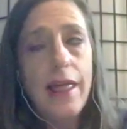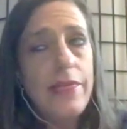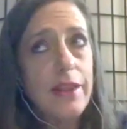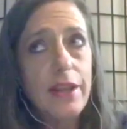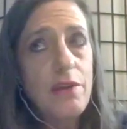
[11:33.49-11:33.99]

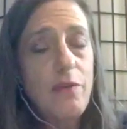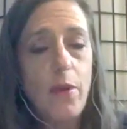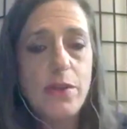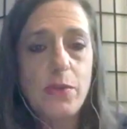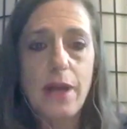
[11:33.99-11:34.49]
The little
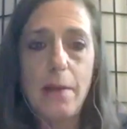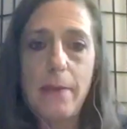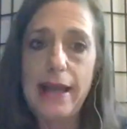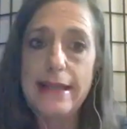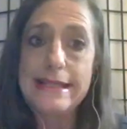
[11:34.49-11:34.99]
voice would come
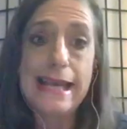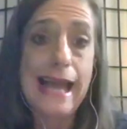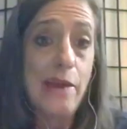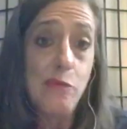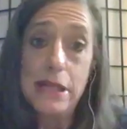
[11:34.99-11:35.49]
back and say,
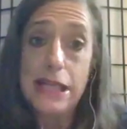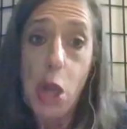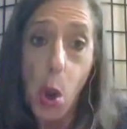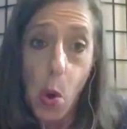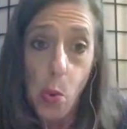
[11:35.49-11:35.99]
I don't really know.